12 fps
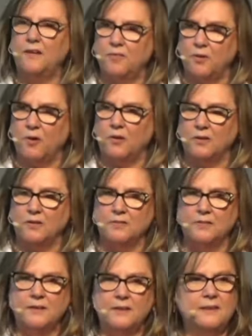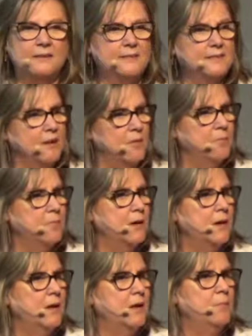have thought of.
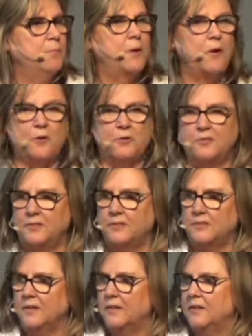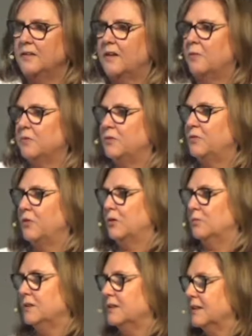Some person comes
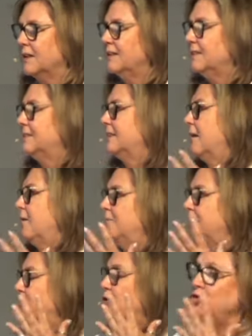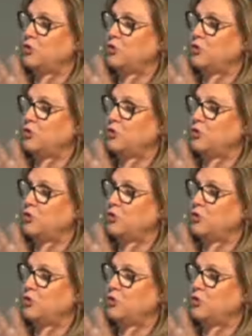forward. Some